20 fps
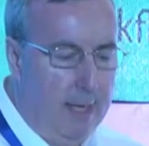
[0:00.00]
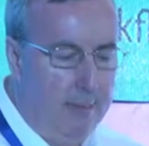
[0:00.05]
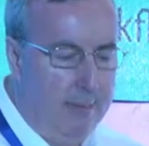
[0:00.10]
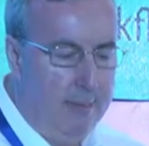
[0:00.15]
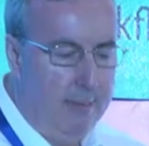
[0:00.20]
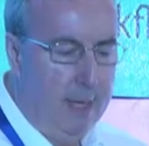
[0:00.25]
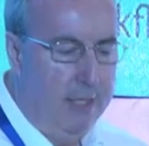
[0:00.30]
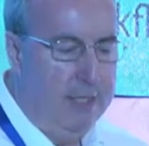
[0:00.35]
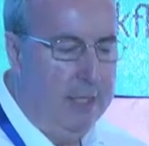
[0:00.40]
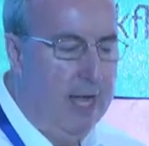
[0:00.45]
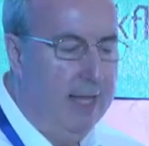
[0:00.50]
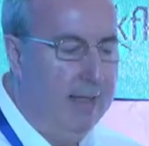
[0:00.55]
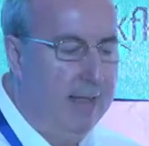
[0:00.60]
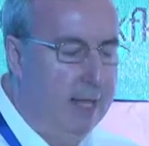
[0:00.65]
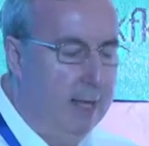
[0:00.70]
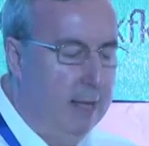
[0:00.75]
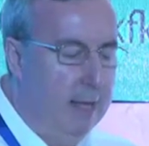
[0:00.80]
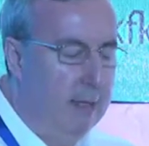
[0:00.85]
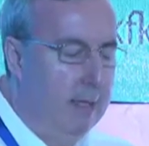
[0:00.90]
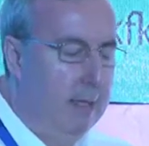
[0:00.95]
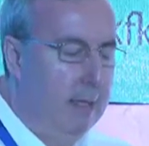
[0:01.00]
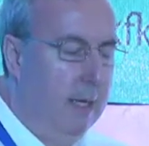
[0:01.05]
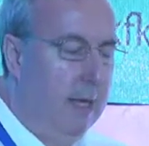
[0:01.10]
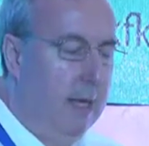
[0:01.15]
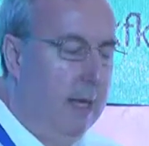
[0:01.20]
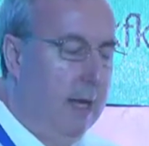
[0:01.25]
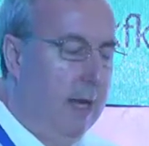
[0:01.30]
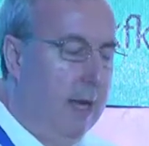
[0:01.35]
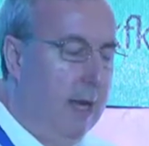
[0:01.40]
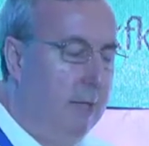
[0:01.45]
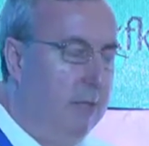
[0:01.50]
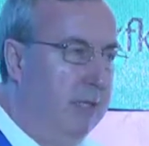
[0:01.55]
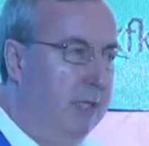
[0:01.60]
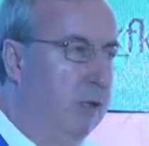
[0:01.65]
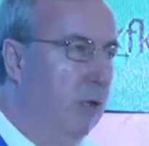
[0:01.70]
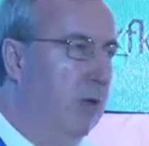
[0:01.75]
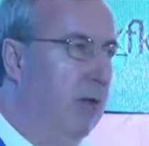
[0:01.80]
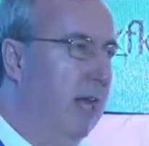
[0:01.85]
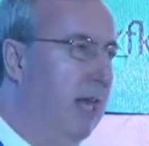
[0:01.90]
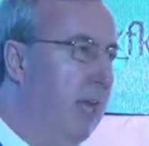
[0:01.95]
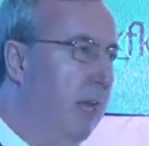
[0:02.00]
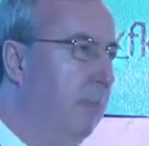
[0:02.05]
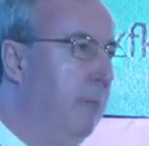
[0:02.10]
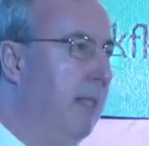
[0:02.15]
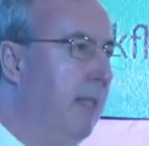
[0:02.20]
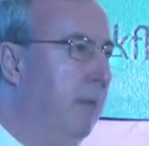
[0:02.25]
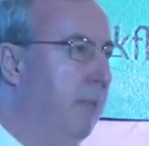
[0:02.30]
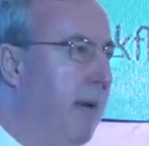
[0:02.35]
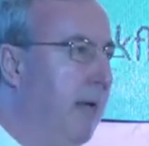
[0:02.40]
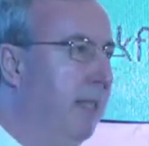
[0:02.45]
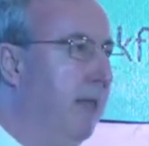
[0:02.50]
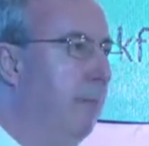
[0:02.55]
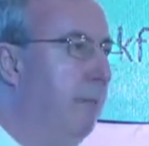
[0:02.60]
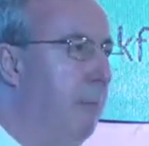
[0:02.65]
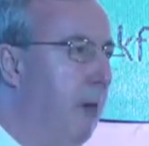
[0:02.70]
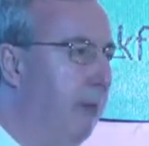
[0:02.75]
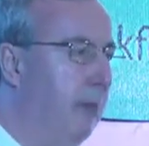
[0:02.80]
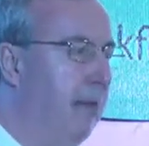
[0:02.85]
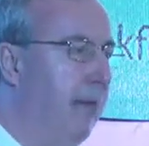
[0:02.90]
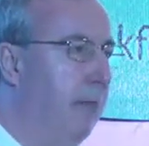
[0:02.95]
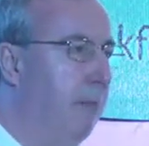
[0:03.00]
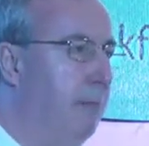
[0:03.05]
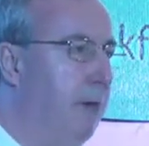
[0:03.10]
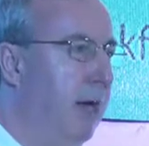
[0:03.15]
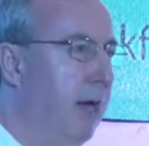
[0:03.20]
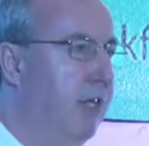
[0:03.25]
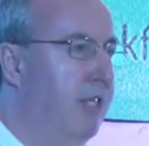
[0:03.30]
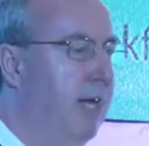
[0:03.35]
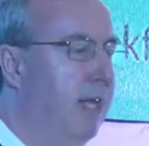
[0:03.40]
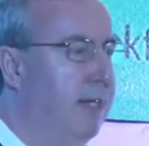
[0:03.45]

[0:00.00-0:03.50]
agenda. I'm going to talk a little bit about our modeling approach.